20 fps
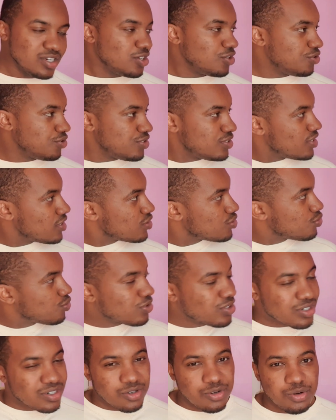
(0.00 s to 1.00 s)
You just
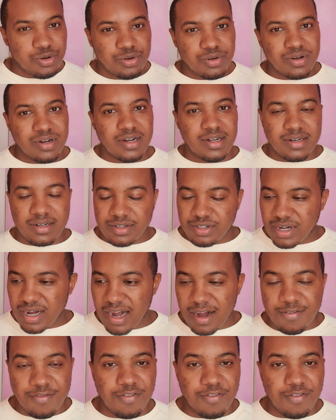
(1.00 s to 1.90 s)
want to go and have